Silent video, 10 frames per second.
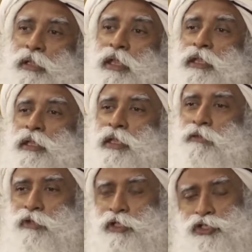Then in the
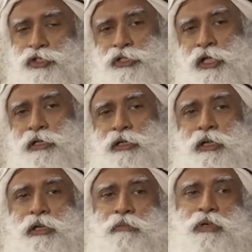evening she said,
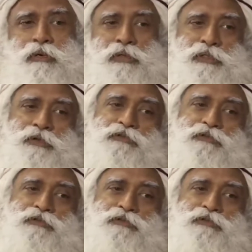because